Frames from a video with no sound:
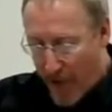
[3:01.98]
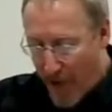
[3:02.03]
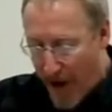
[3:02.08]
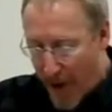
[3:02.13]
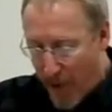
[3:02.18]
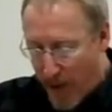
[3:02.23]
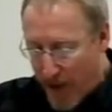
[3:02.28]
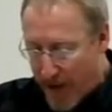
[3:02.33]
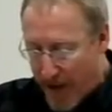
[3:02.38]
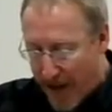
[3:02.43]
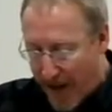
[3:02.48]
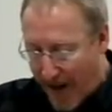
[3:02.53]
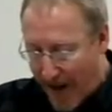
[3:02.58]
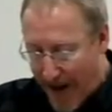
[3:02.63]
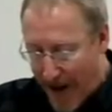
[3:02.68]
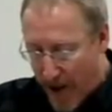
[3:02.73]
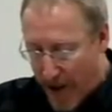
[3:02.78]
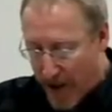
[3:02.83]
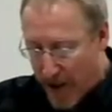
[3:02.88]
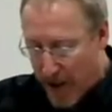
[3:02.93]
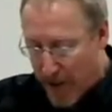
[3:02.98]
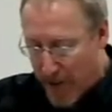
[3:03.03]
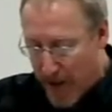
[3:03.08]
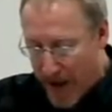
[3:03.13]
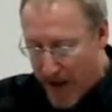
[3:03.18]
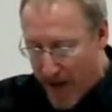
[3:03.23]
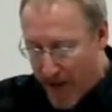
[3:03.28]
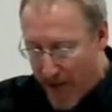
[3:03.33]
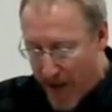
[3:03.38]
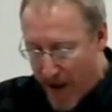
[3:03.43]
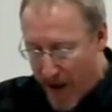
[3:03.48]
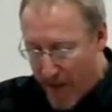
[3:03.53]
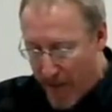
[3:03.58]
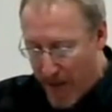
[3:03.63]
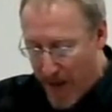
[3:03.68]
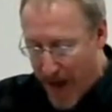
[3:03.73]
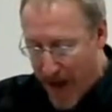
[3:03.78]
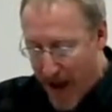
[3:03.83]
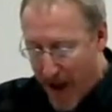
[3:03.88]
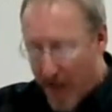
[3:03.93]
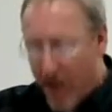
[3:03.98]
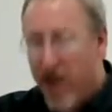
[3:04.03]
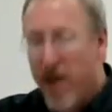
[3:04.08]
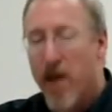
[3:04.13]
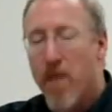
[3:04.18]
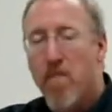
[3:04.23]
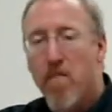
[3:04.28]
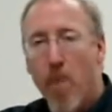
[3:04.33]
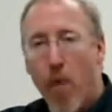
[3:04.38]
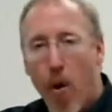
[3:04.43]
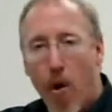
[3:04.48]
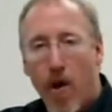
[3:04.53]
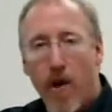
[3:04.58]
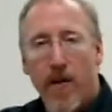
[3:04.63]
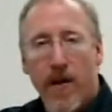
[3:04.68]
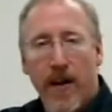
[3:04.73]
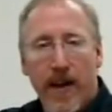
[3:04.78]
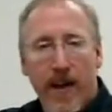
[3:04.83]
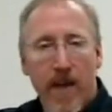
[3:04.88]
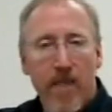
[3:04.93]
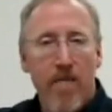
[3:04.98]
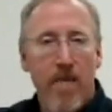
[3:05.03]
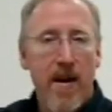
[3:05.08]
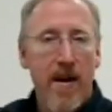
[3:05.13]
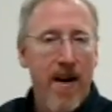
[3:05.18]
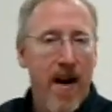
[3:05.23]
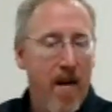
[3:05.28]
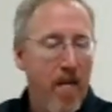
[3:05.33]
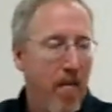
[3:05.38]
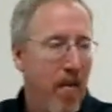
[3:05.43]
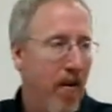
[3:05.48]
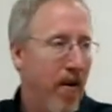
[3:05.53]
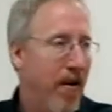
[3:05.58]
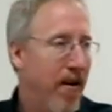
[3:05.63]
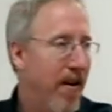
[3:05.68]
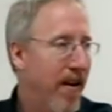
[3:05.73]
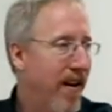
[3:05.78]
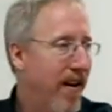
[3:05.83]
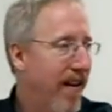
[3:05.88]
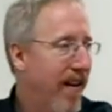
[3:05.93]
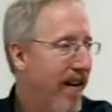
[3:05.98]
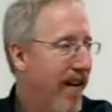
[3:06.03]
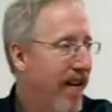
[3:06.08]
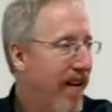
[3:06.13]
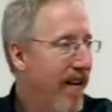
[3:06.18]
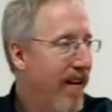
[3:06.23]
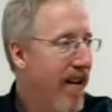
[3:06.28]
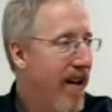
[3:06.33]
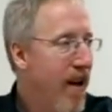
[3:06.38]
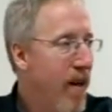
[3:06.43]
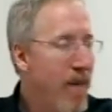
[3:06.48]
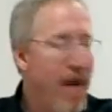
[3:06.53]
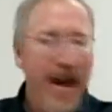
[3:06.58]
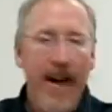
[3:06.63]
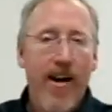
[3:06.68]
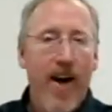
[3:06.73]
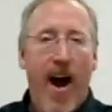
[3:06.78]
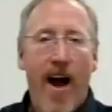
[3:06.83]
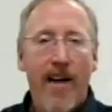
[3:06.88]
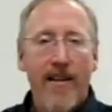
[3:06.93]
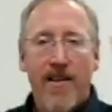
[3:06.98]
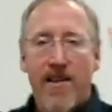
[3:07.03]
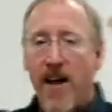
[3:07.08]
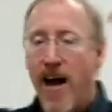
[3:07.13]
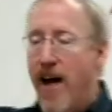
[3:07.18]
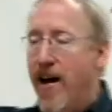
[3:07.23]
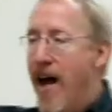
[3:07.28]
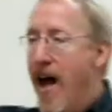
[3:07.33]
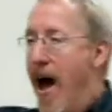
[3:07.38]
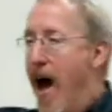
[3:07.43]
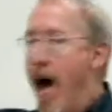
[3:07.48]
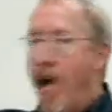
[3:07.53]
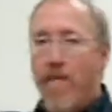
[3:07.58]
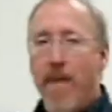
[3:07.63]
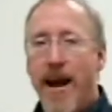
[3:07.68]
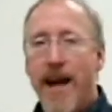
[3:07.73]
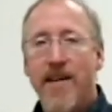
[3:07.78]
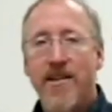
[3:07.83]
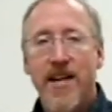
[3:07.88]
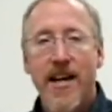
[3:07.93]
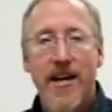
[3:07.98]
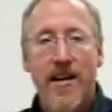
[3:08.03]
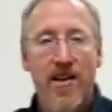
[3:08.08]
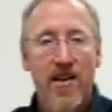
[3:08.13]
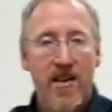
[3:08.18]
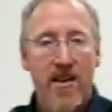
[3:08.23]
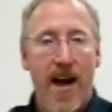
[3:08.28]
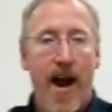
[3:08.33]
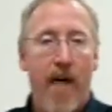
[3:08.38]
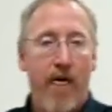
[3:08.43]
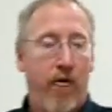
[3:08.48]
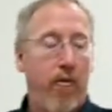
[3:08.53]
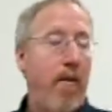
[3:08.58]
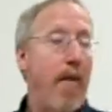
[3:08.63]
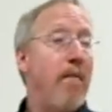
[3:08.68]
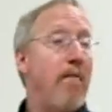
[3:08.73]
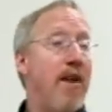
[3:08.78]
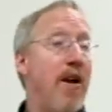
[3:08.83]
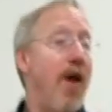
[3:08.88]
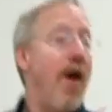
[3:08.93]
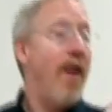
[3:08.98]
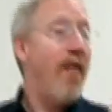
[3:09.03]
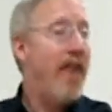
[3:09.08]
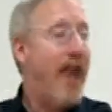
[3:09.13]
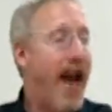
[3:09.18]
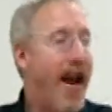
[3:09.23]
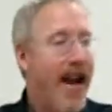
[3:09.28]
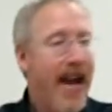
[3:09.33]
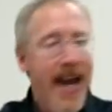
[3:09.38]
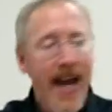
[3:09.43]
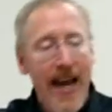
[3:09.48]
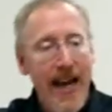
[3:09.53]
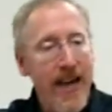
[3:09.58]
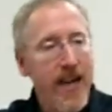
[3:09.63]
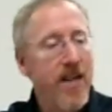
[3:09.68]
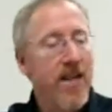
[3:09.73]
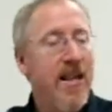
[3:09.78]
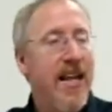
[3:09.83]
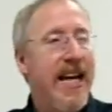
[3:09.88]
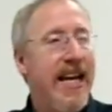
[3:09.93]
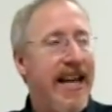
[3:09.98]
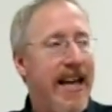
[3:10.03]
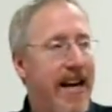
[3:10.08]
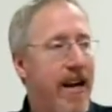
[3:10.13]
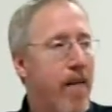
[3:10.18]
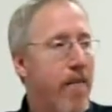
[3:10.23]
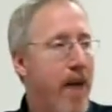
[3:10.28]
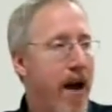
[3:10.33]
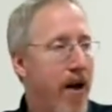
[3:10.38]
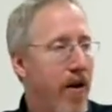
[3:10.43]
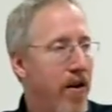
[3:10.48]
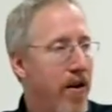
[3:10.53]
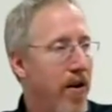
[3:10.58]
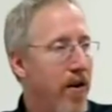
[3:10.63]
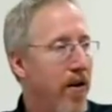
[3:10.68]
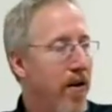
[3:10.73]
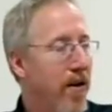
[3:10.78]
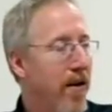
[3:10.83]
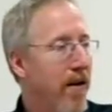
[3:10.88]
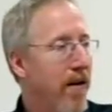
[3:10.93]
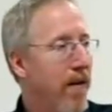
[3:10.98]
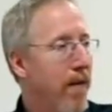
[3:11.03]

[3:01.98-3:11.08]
If I would declare and speak of them, they're more that can be numbered. Man, God's done amazing stuff, but beyond that, He's thinking about you.